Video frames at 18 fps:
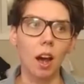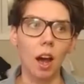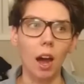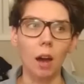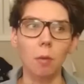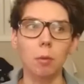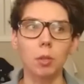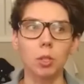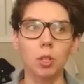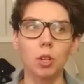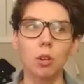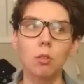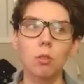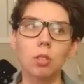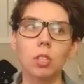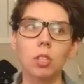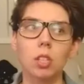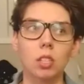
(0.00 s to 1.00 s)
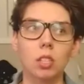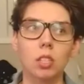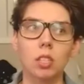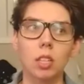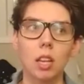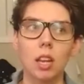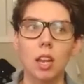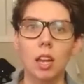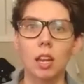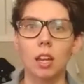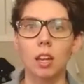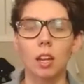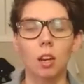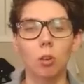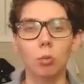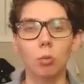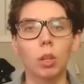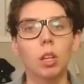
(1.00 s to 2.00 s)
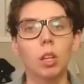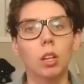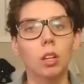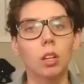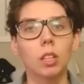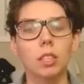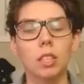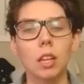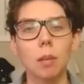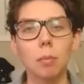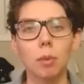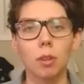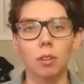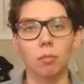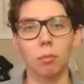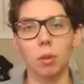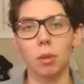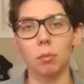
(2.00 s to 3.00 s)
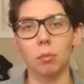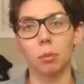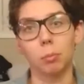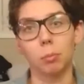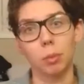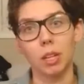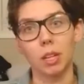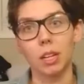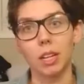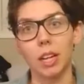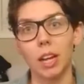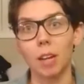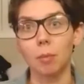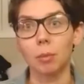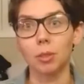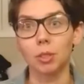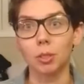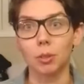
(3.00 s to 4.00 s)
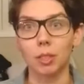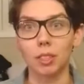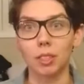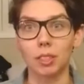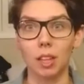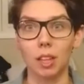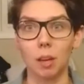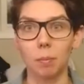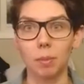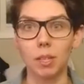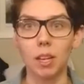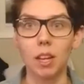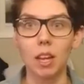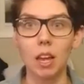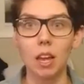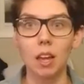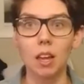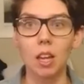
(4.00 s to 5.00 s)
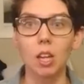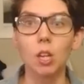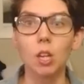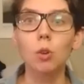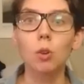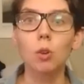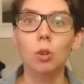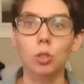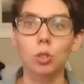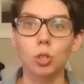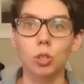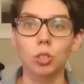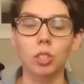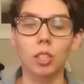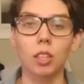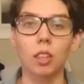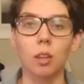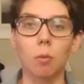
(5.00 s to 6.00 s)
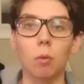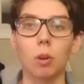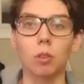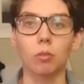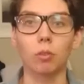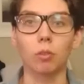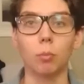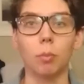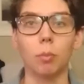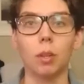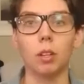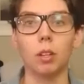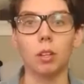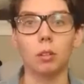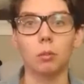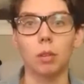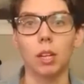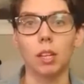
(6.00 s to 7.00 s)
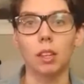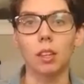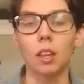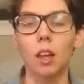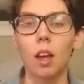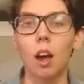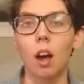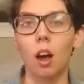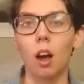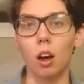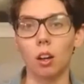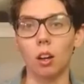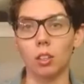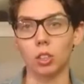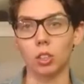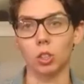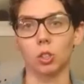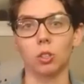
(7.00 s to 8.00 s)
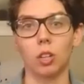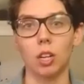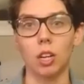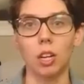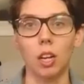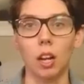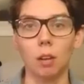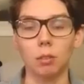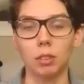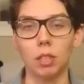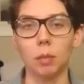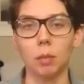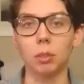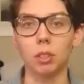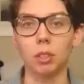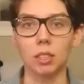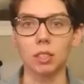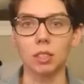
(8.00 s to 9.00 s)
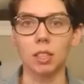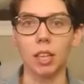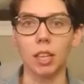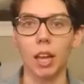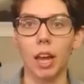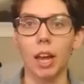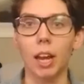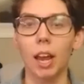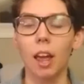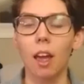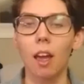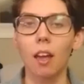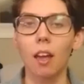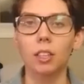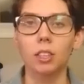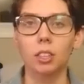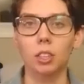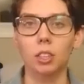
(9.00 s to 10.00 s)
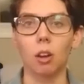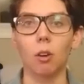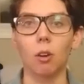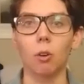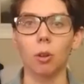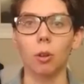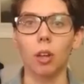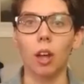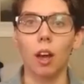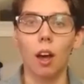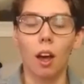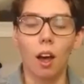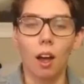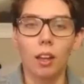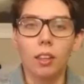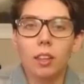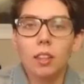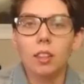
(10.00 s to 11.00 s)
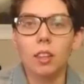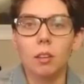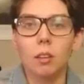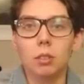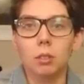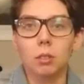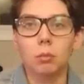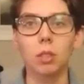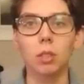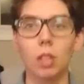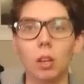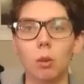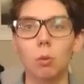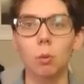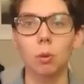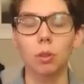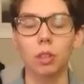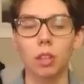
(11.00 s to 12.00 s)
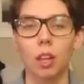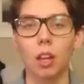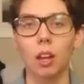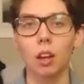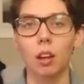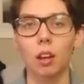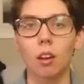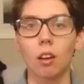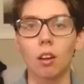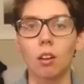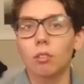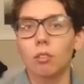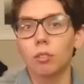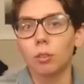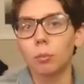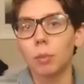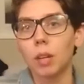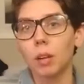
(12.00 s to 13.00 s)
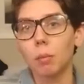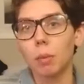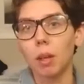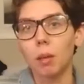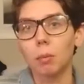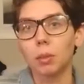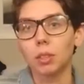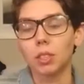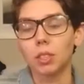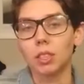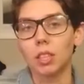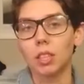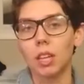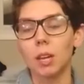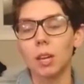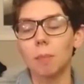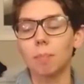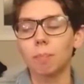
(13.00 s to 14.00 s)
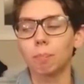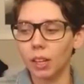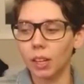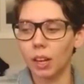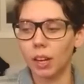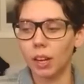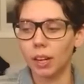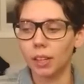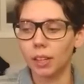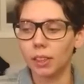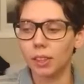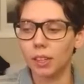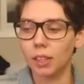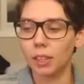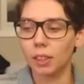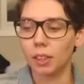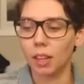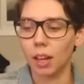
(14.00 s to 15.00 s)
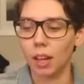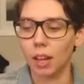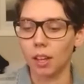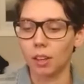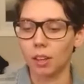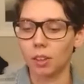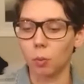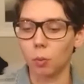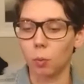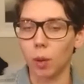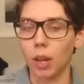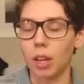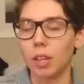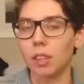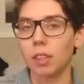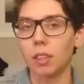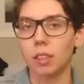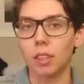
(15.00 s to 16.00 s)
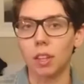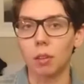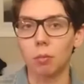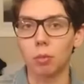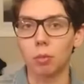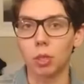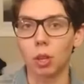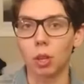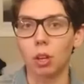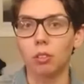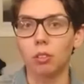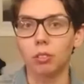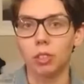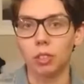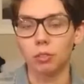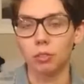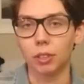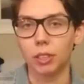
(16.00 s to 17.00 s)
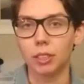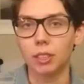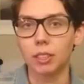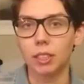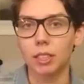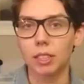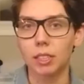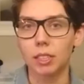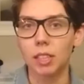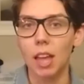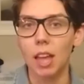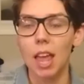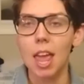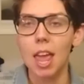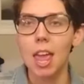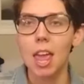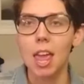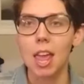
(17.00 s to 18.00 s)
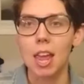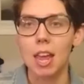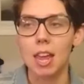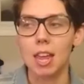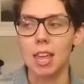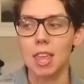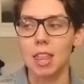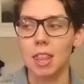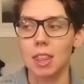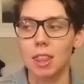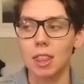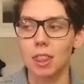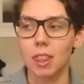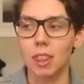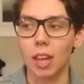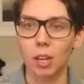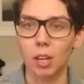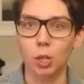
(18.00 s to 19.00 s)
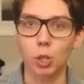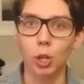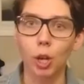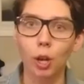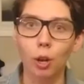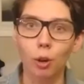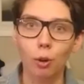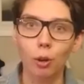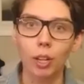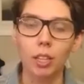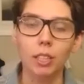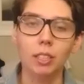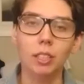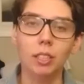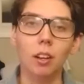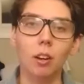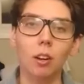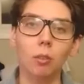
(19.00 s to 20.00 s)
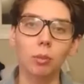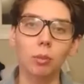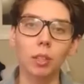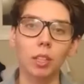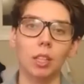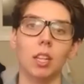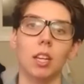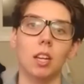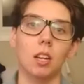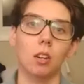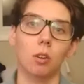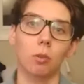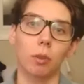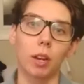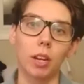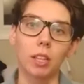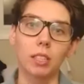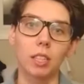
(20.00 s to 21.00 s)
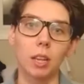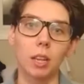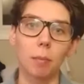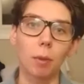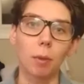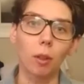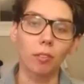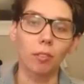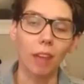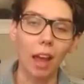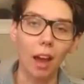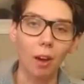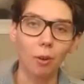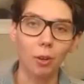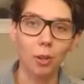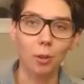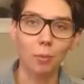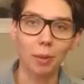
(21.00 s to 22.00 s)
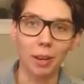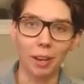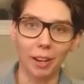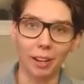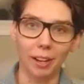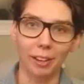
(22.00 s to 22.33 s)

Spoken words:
I was used to seeing a really good example of people being able to accept new cultures that they weren't familiar with on screen. I was able to see that. So I think that was a really cool thing for me to be able to see. And I think that the way that they resolve differences in that show is a really great example of how human